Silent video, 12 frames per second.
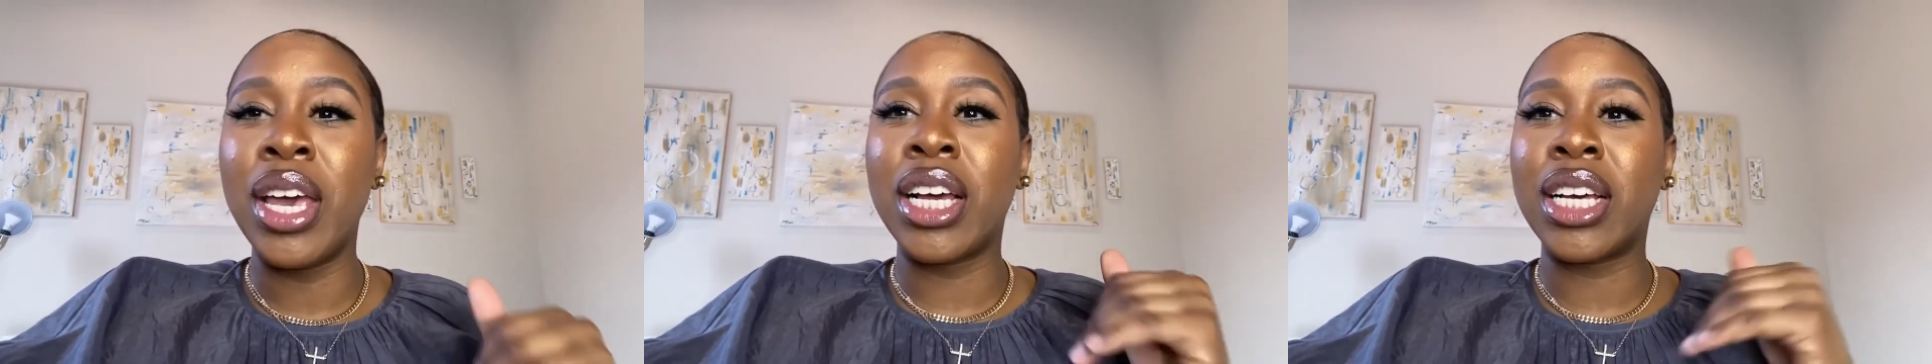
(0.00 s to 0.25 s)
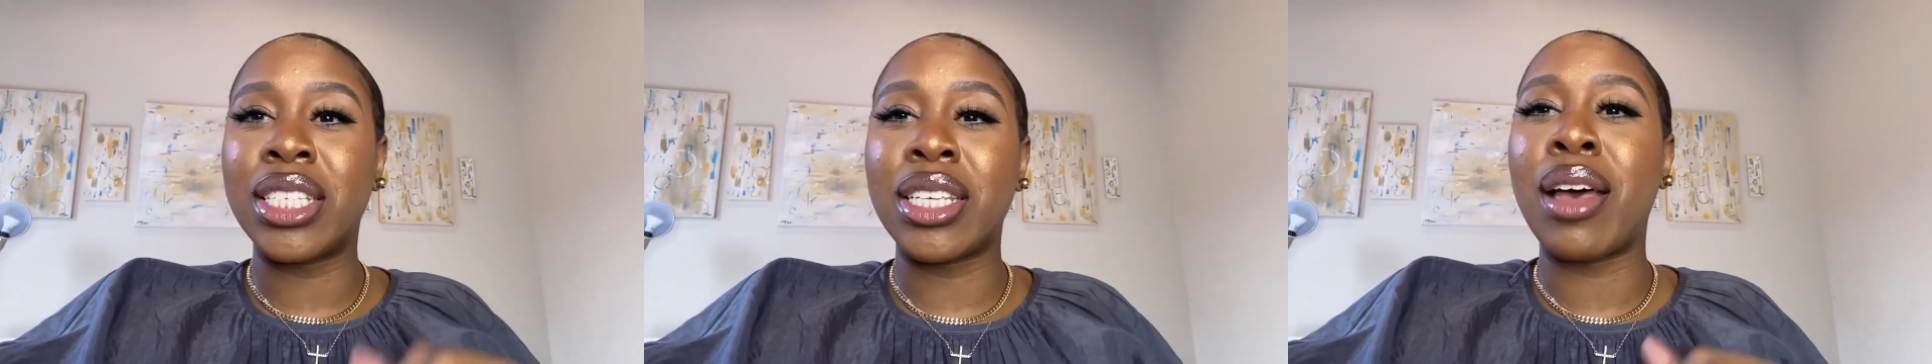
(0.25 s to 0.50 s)

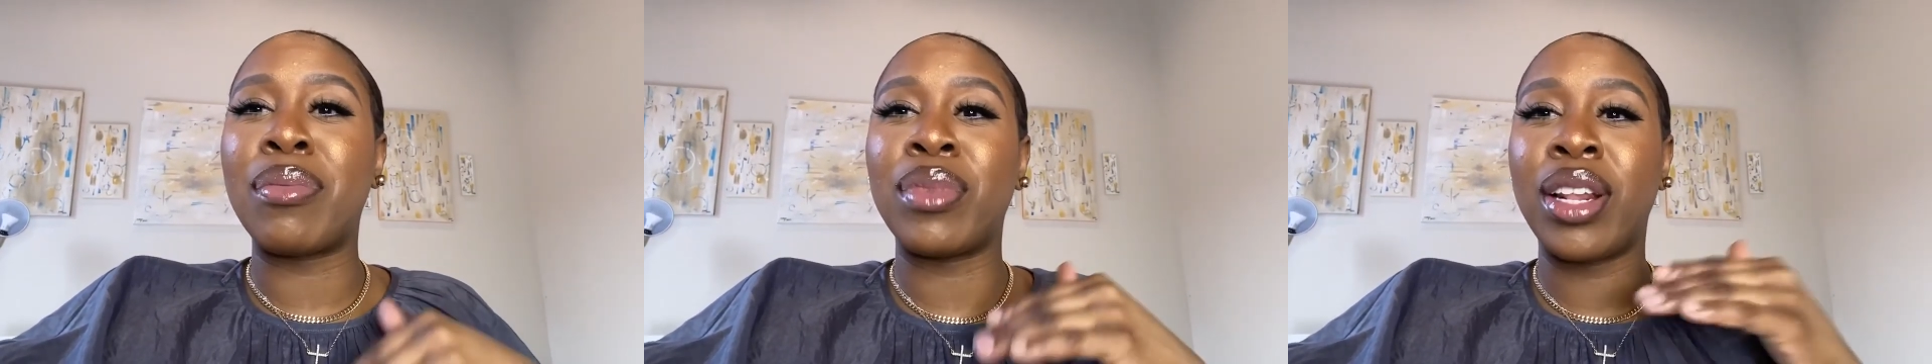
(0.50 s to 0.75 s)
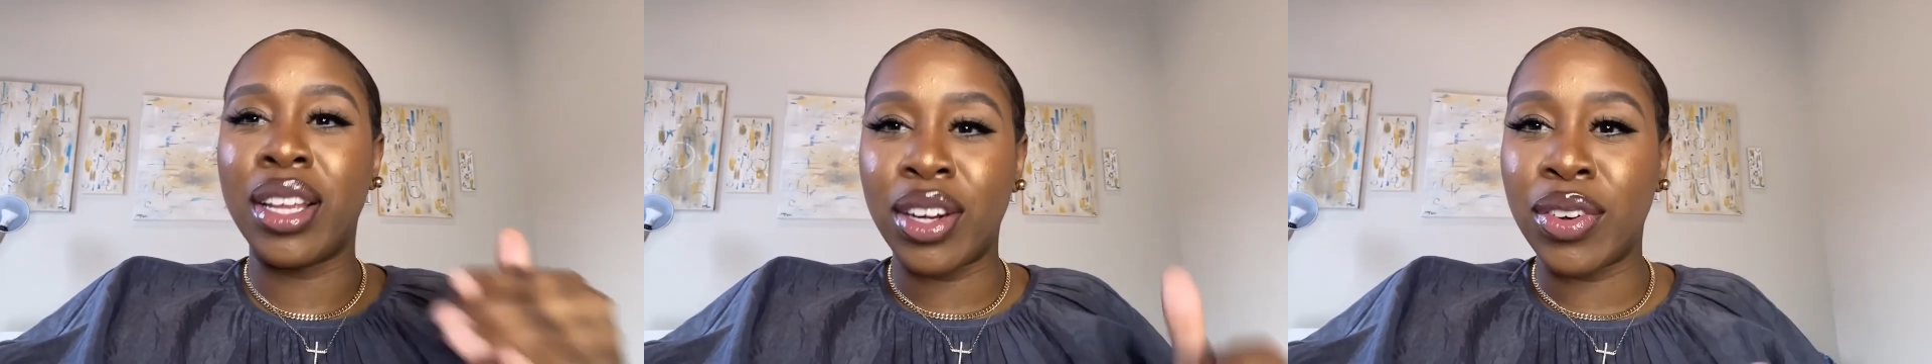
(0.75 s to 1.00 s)
because I'm
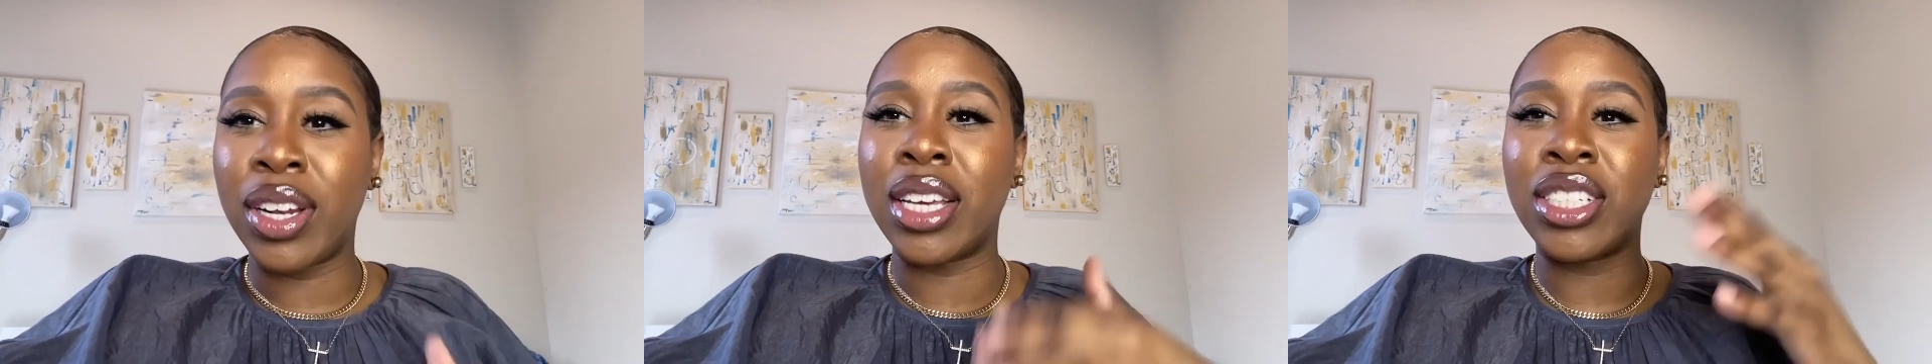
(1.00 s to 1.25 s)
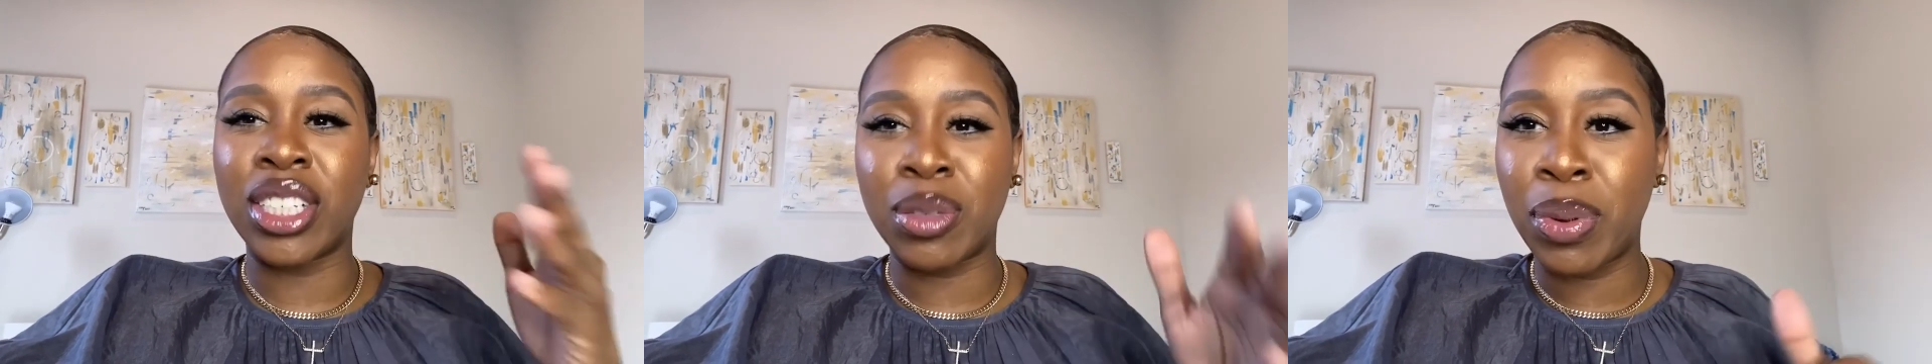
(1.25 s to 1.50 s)
literally
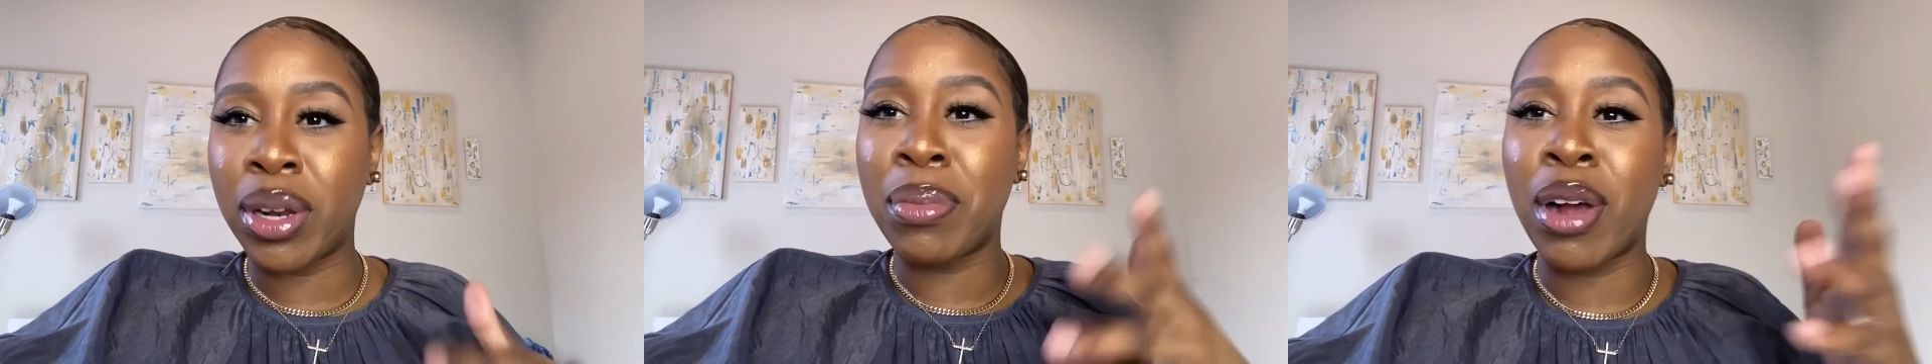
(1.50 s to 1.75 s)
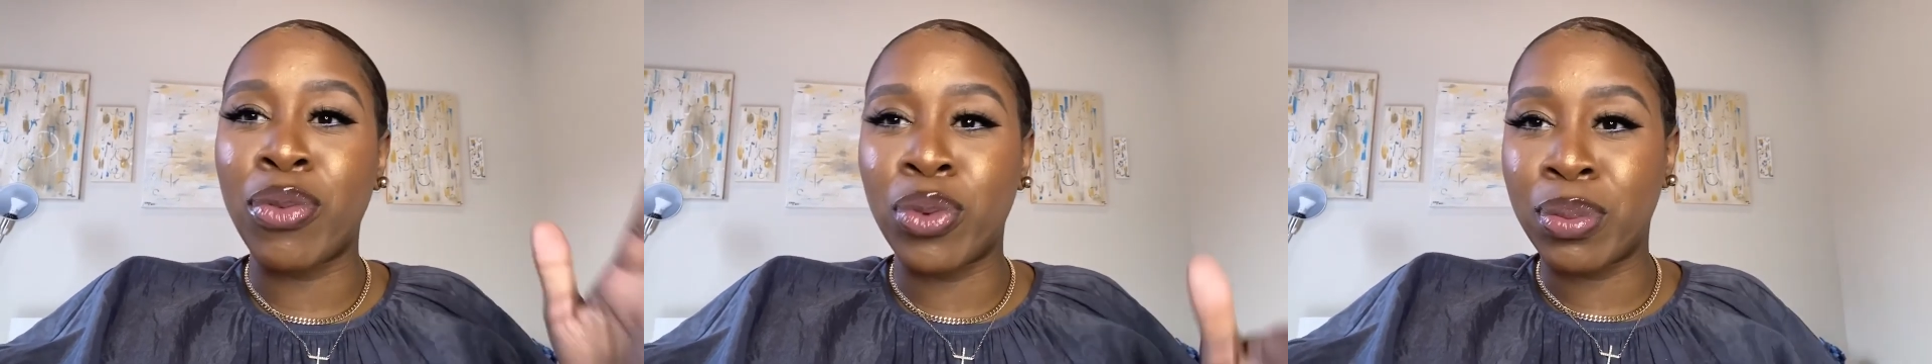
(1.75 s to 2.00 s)
just putting my
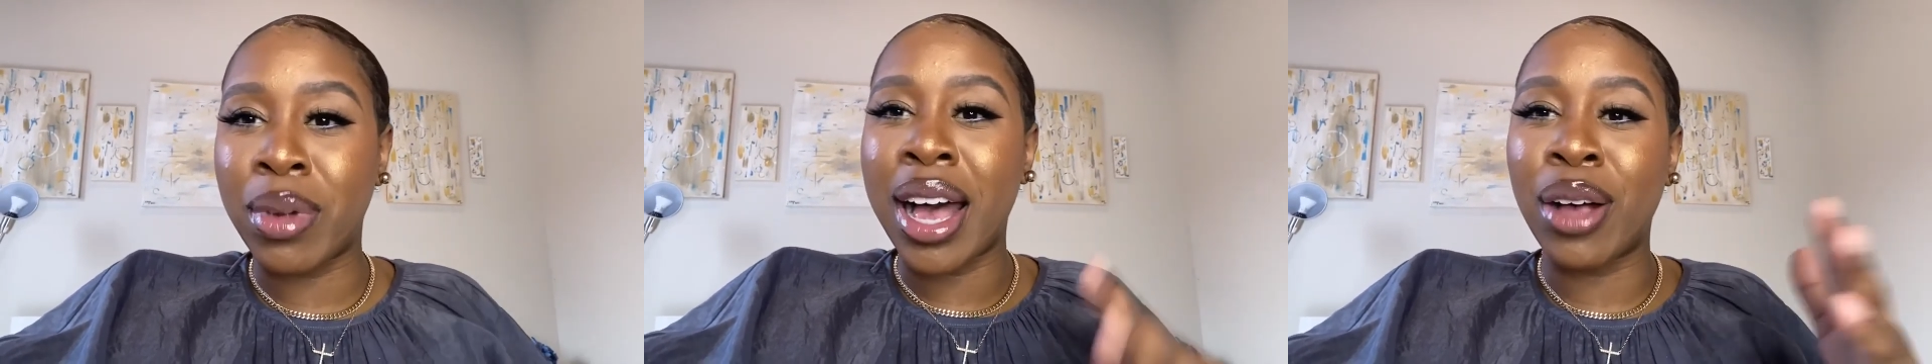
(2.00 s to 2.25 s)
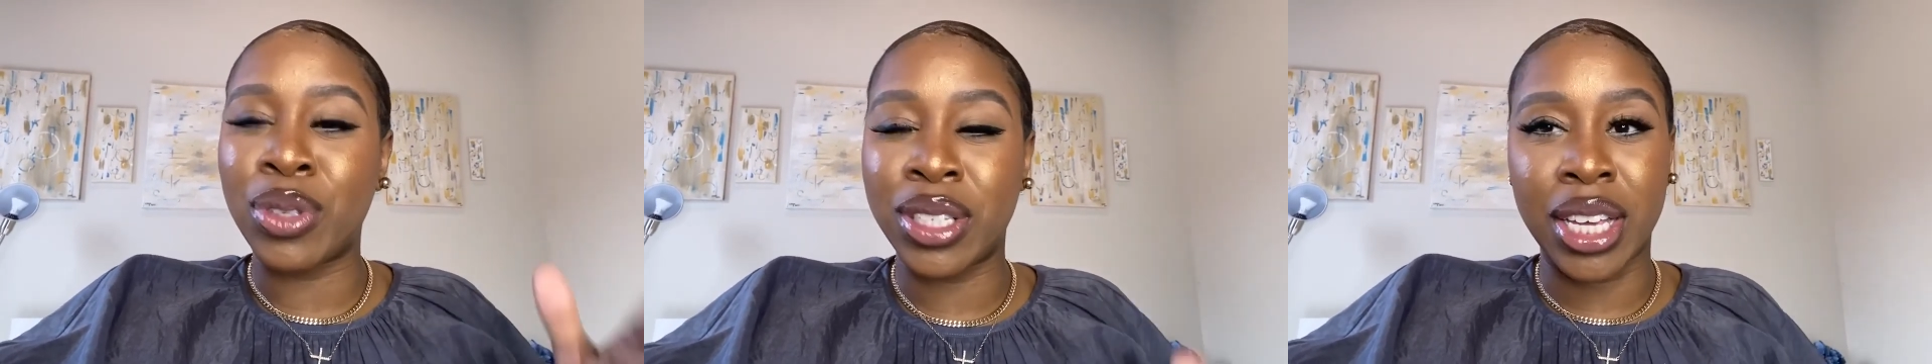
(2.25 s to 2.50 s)
room, my
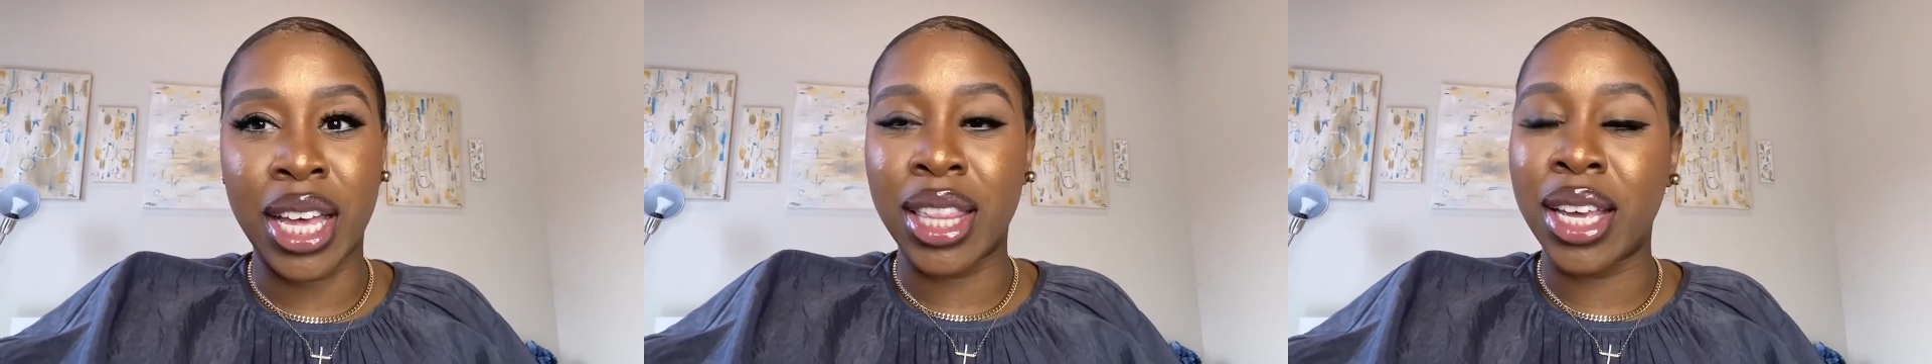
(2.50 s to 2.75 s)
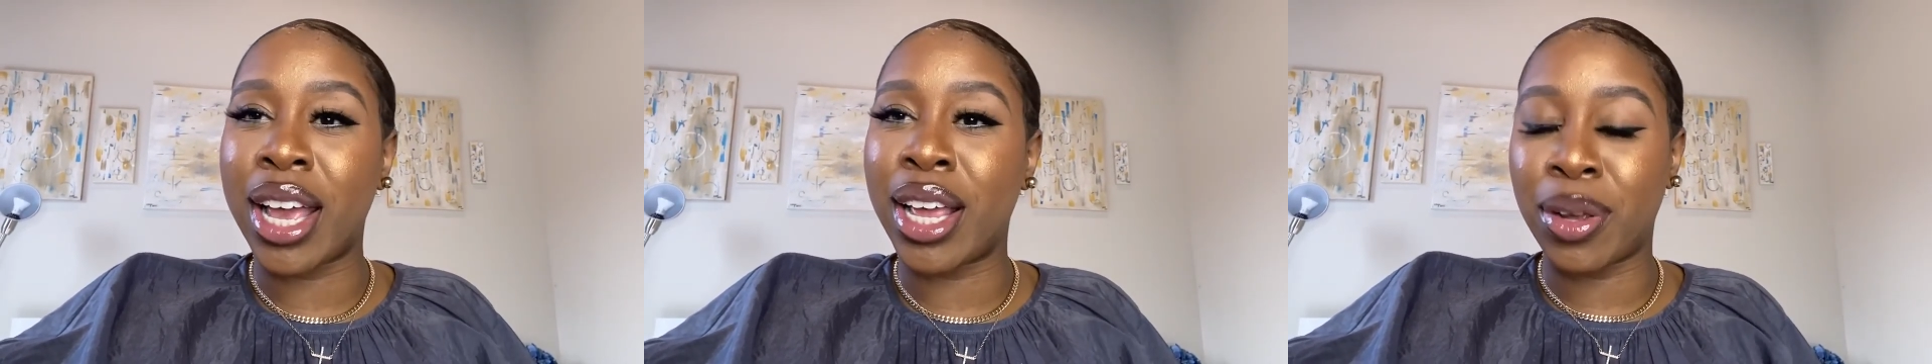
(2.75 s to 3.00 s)
house together
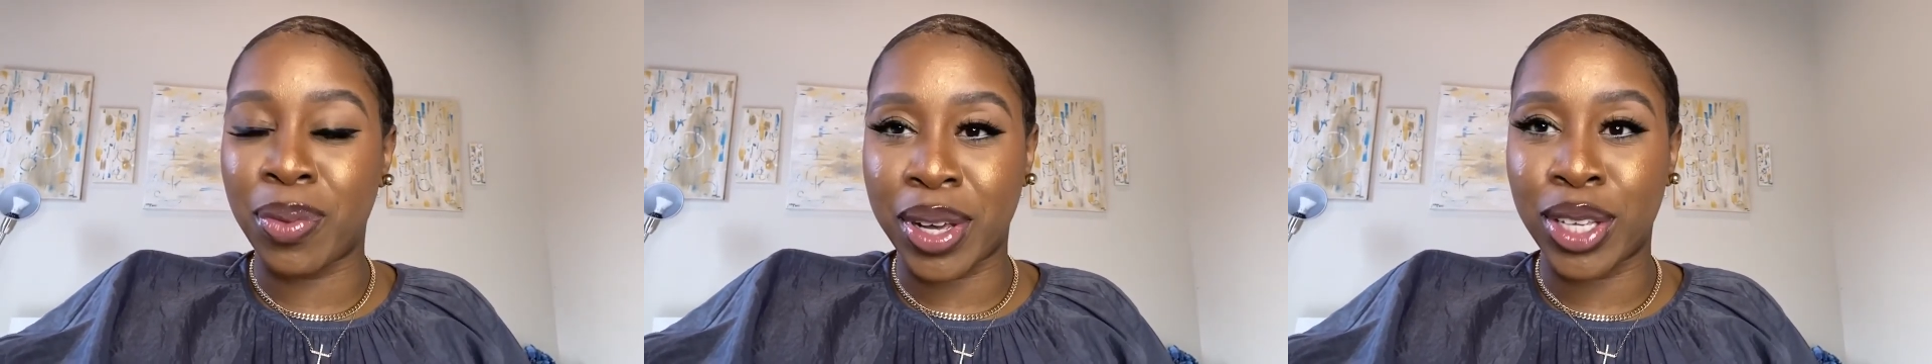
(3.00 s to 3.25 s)
anyway.